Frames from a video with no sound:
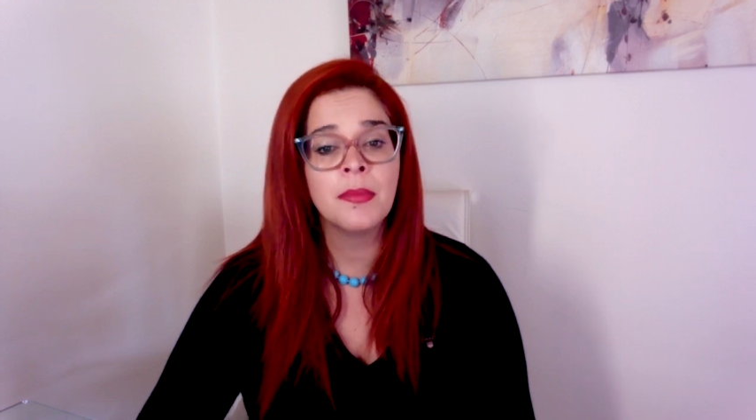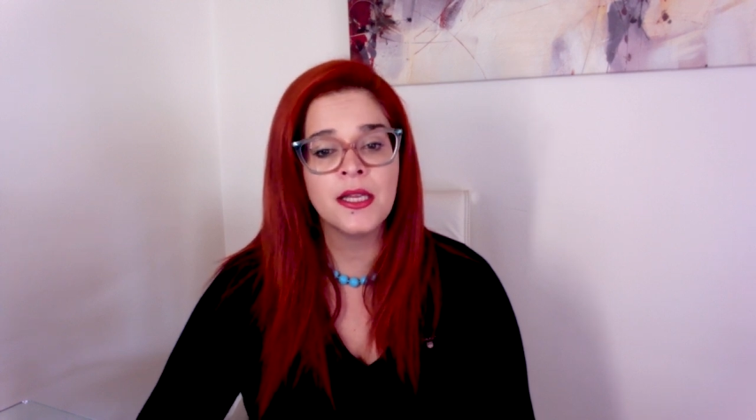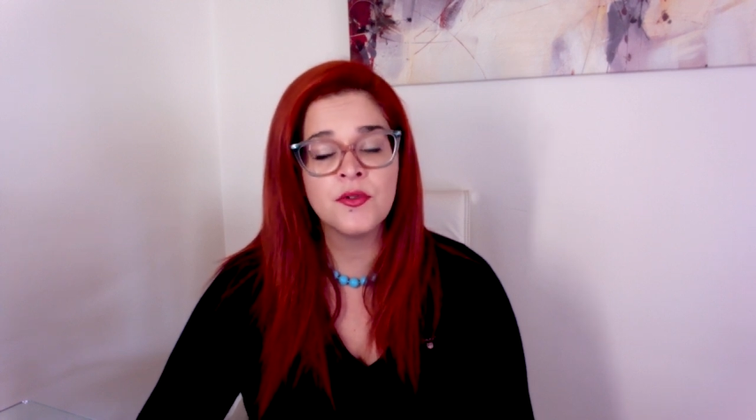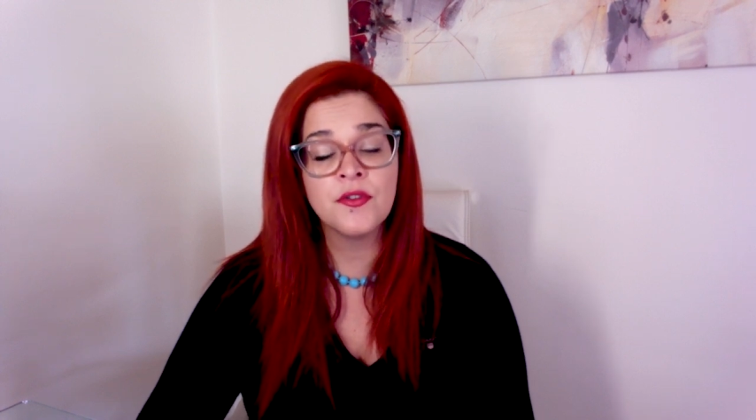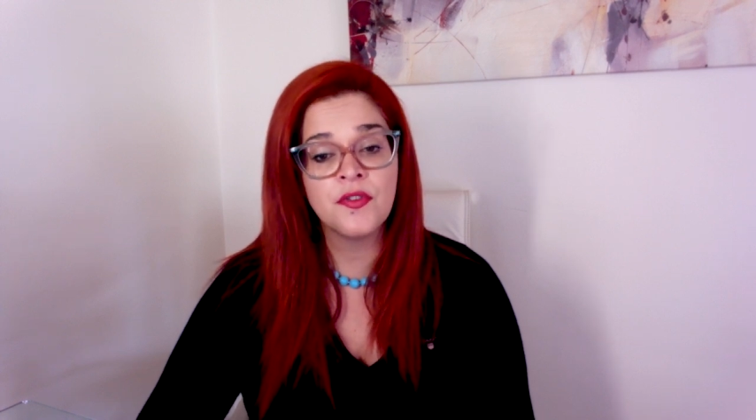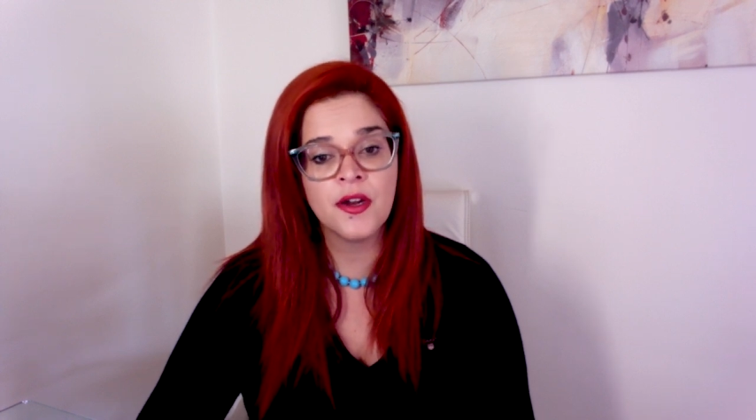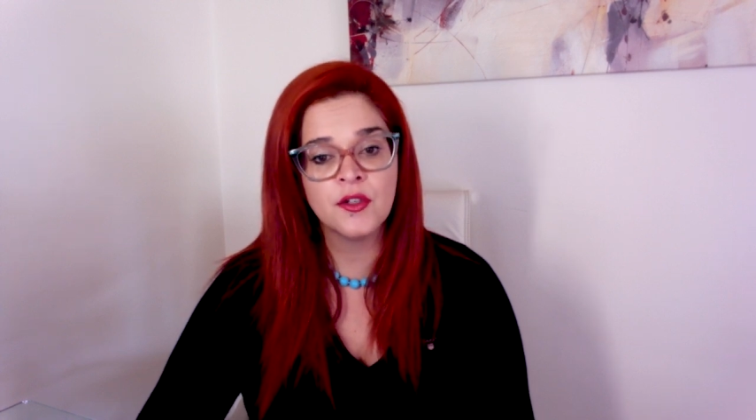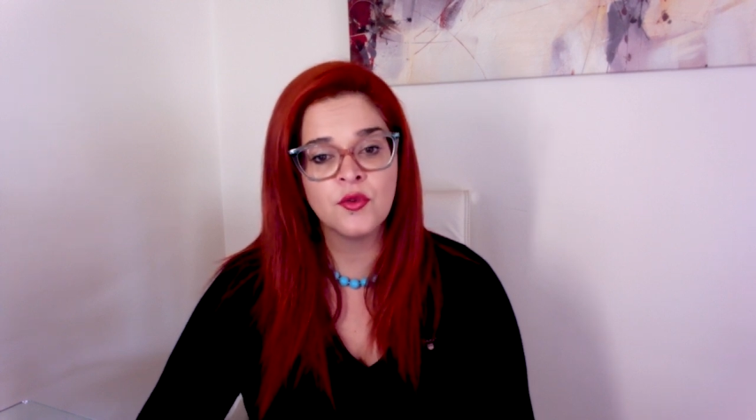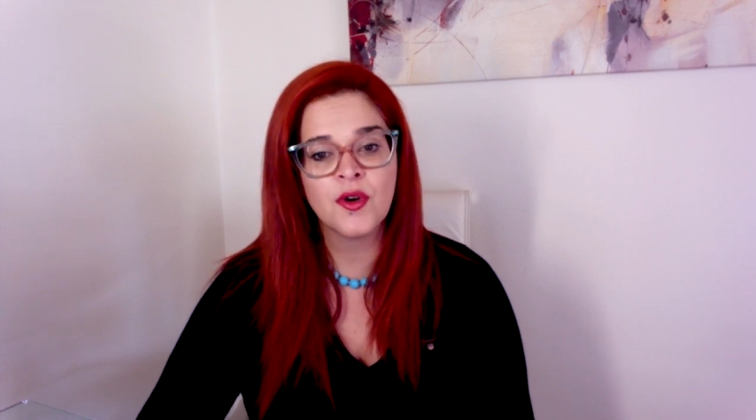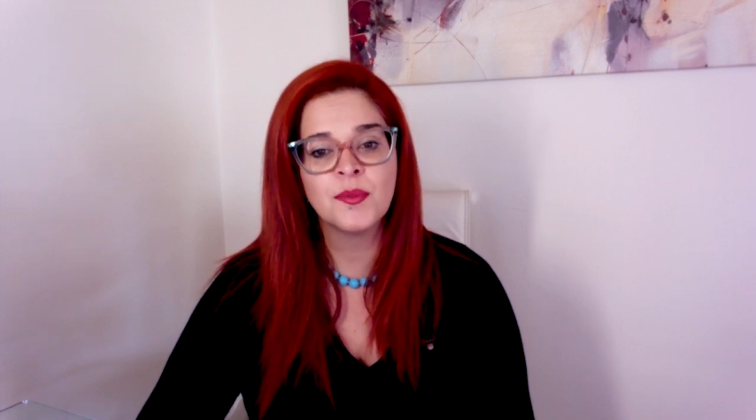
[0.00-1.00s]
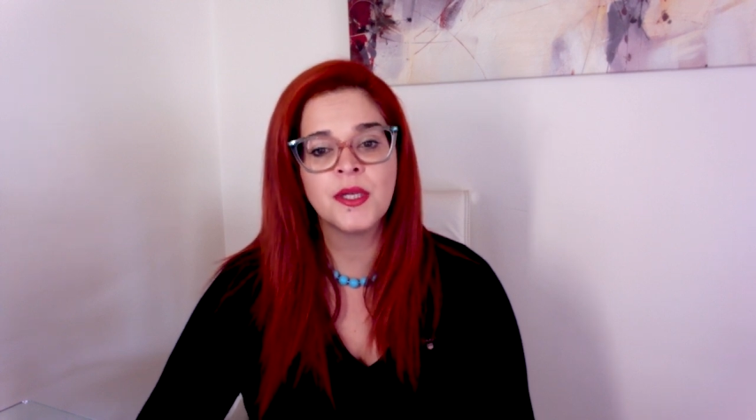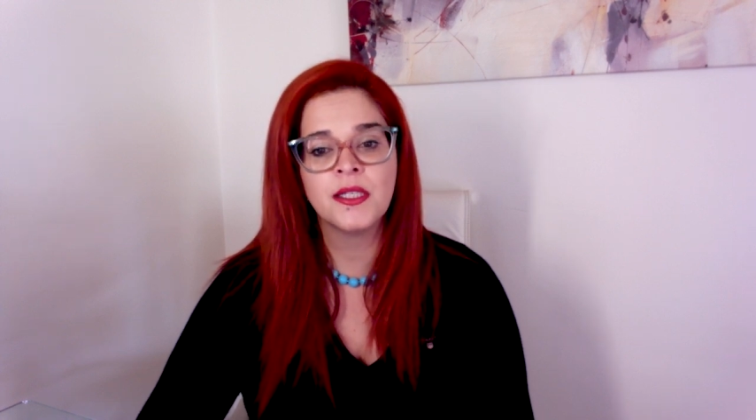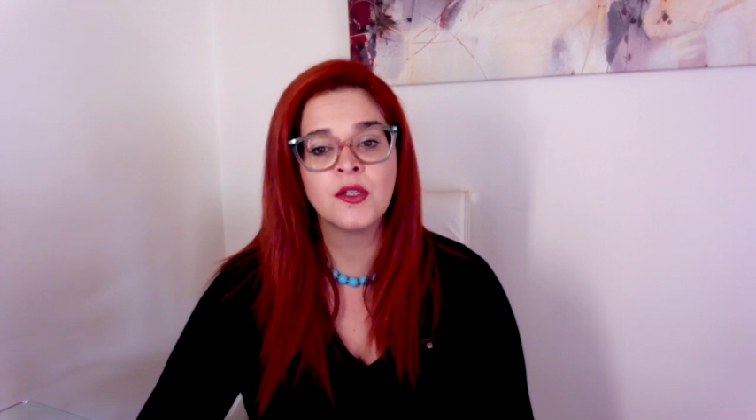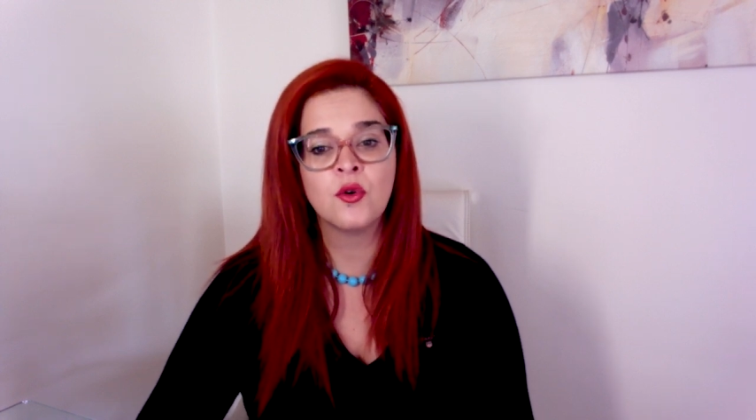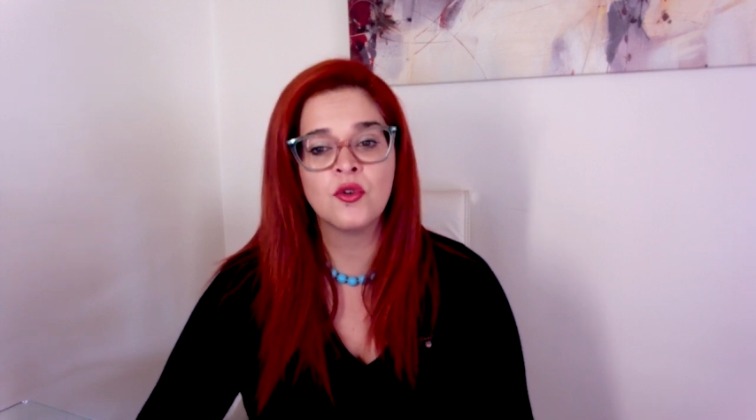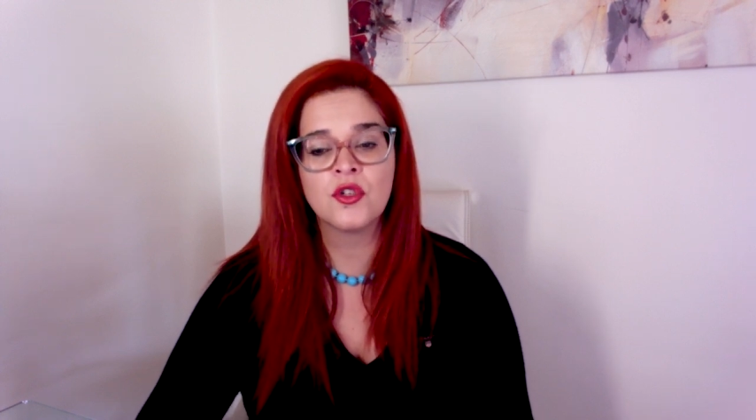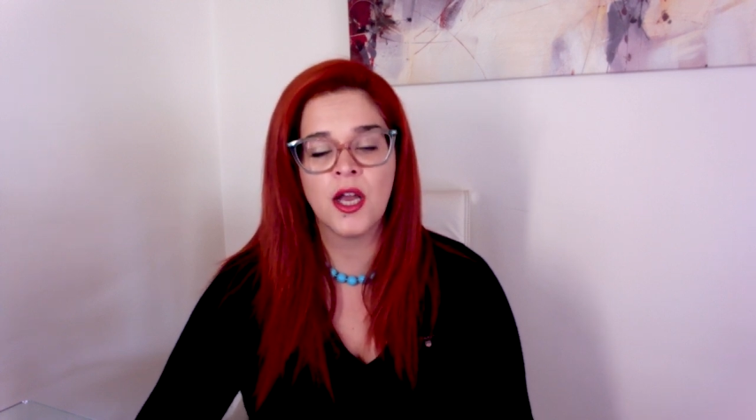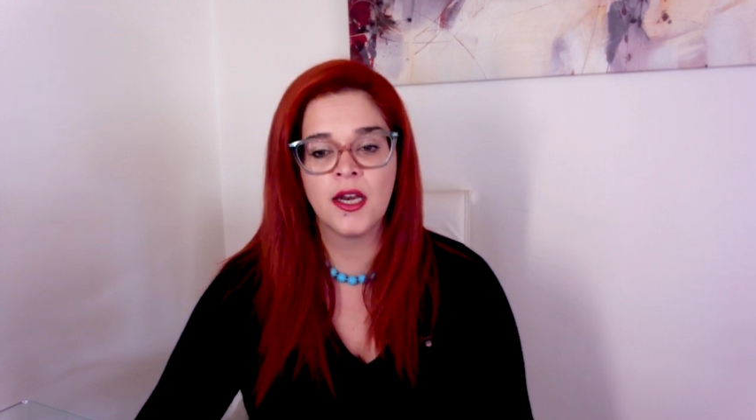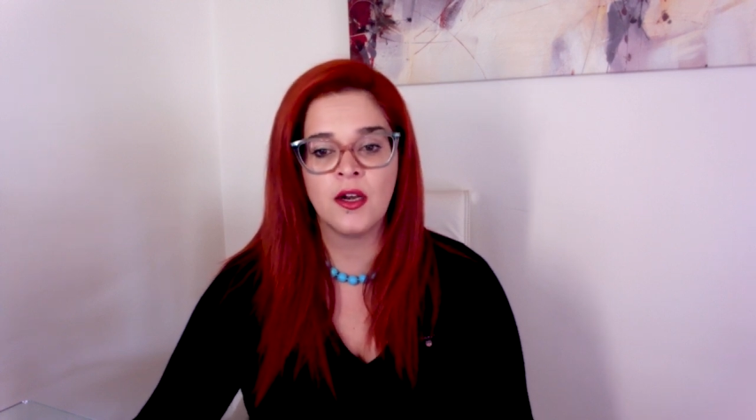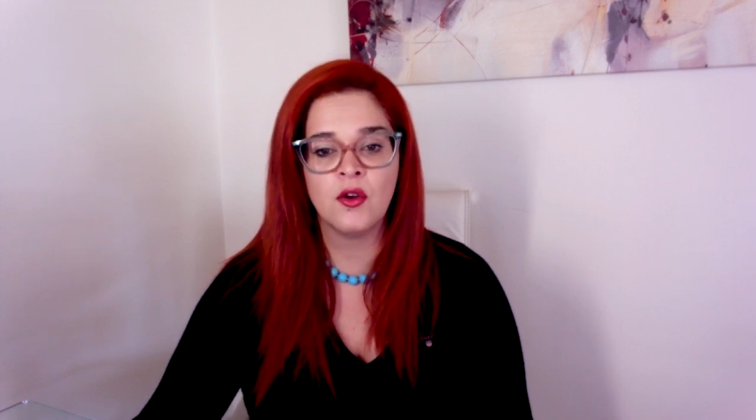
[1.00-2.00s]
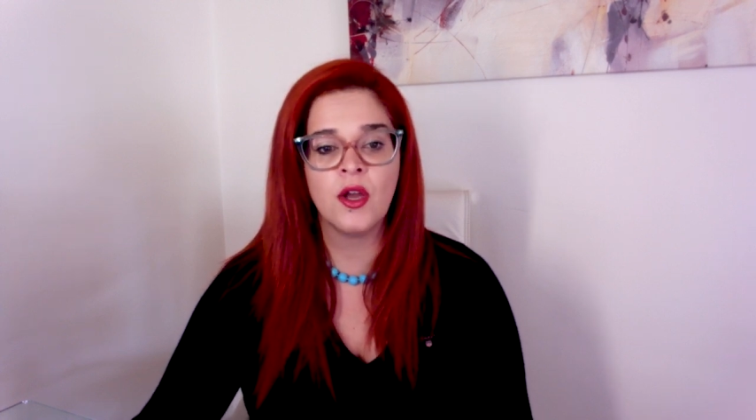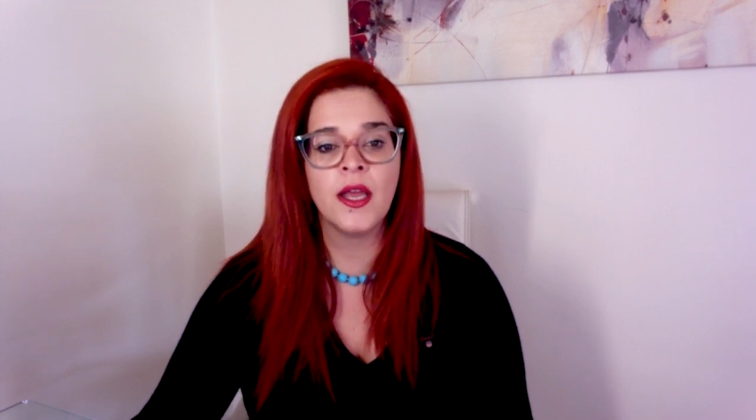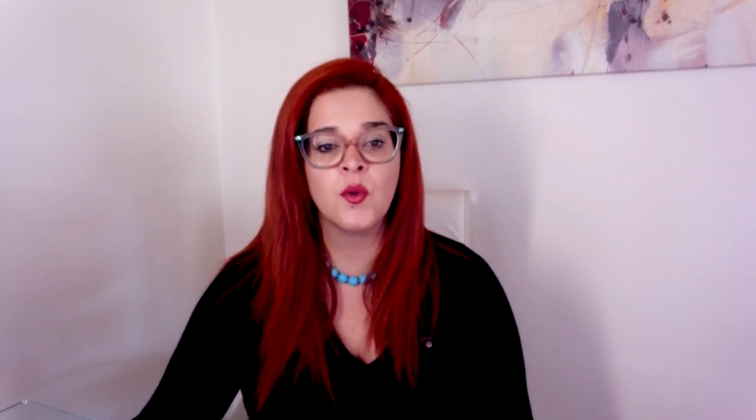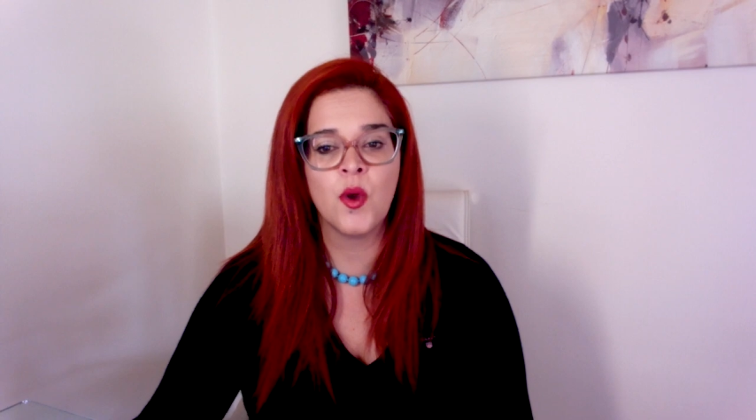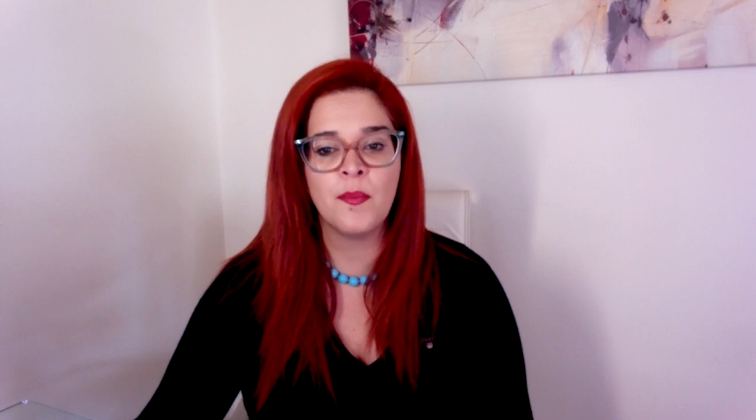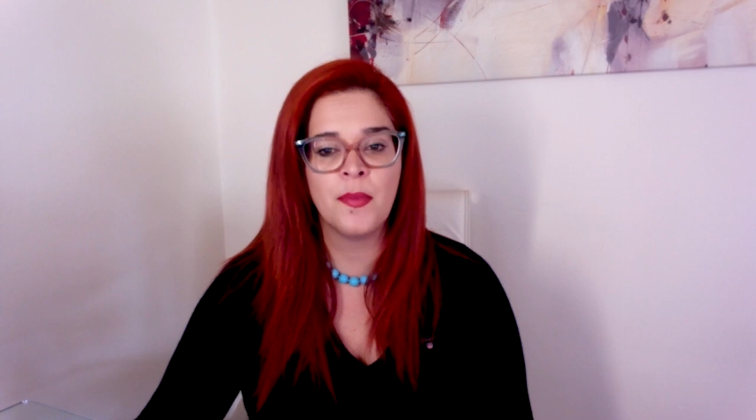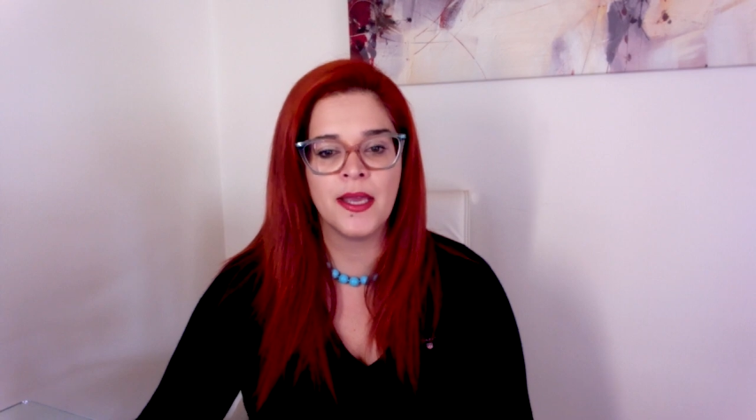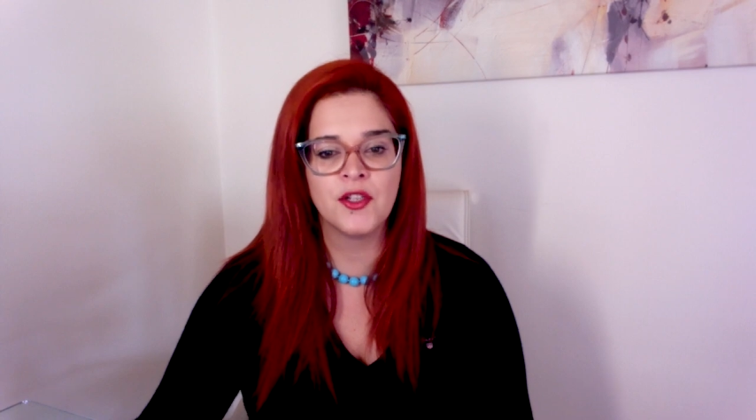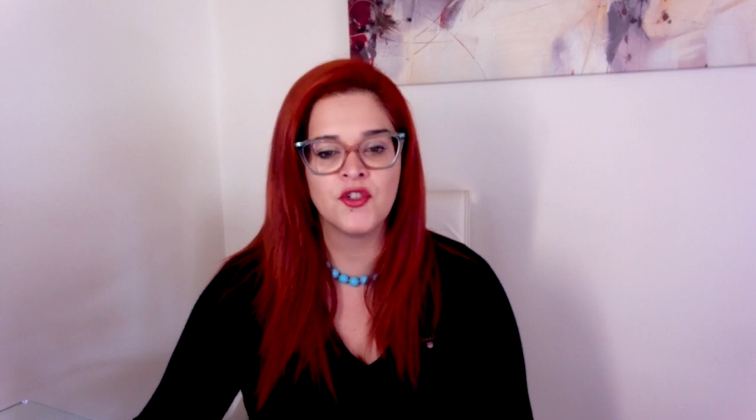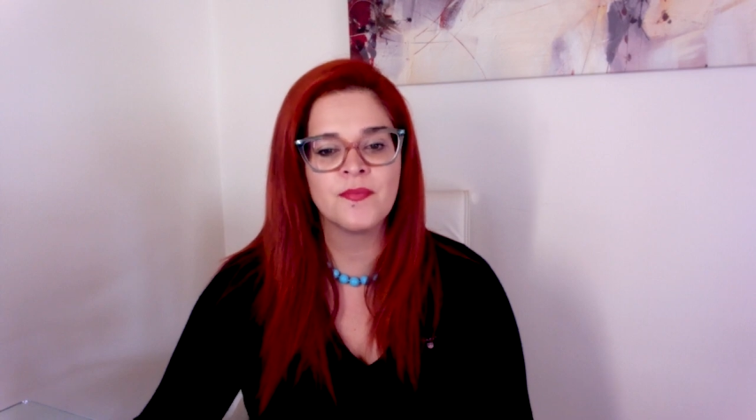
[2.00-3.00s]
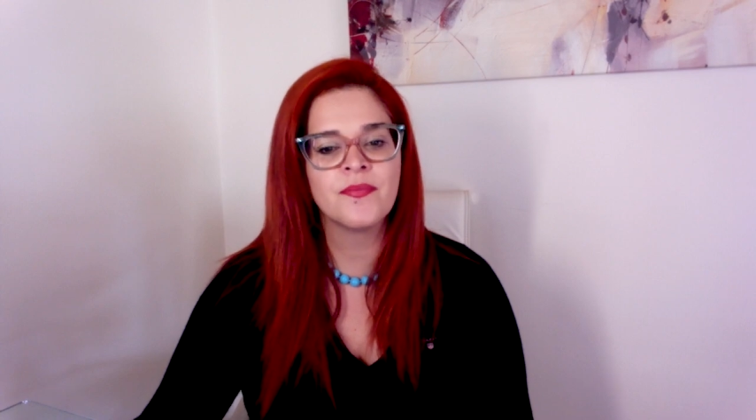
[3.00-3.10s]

please refer to our updated course catalog and webpage.